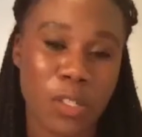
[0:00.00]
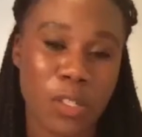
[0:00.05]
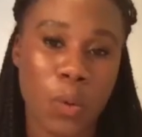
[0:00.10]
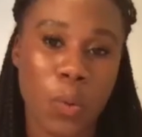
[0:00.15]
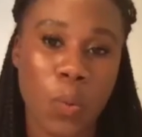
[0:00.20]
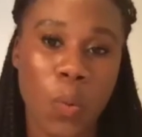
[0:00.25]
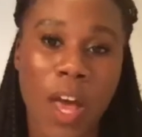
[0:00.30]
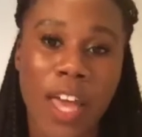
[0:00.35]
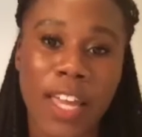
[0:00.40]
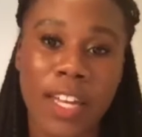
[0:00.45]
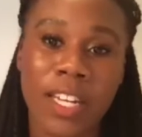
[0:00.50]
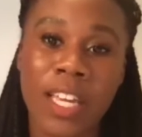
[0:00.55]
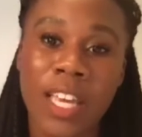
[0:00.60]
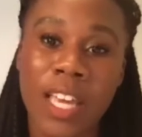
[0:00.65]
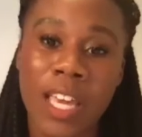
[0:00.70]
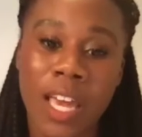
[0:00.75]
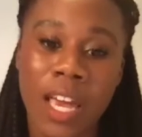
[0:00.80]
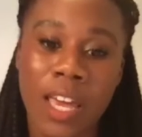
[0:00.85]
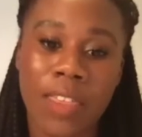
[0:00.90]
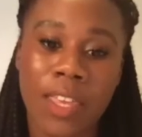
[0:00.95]
So one,
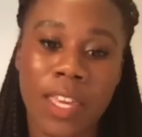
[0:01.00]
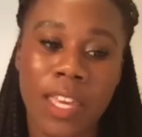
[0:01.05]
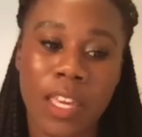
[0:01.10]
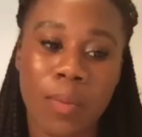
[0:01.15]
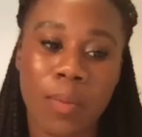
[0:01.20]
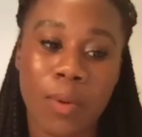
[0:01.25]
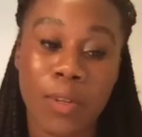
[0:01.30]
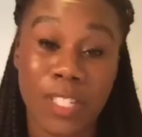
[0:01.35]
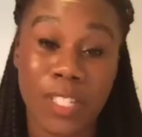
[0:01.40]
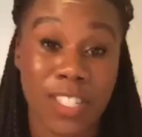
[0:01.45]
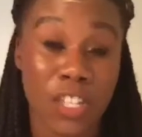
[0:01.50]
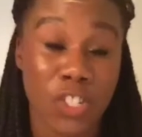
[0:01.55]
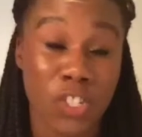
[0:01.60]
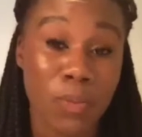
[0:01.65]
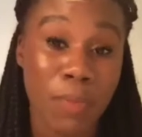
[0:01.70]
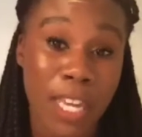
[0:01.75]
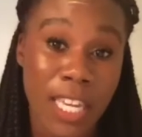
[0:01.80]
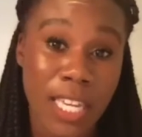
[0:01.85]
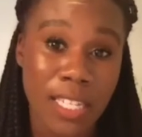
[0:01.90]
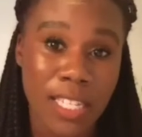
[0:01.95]
thinking about
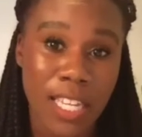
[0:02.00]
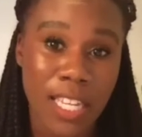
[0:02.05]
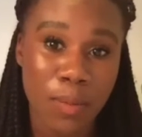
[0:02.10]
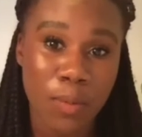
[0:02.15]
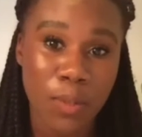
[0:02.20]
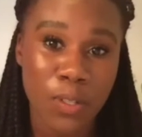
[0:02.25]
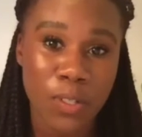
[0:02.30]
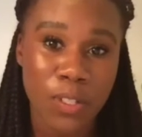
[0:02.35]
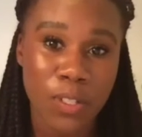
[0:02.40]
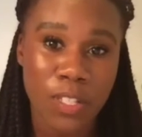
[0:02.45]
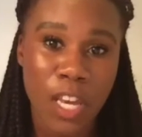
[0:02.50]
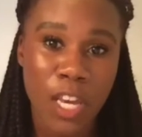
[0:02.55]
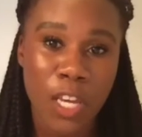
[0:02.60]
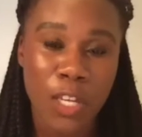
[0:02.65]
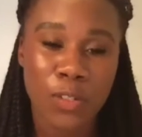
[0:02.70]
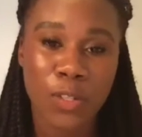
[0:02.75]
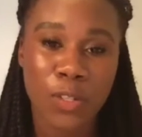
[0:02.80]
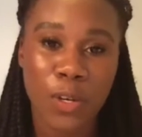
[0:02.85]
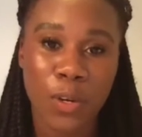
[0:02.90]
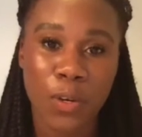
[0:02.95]
decision-making tables.
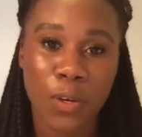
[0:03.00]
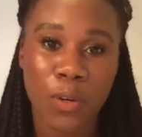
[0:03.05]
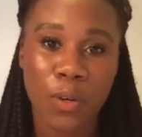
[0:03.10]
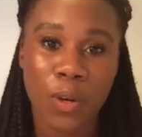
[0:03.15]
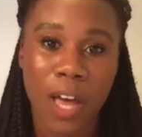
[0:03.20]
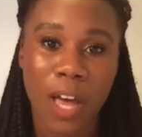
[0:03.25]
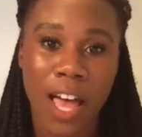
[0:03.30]
So,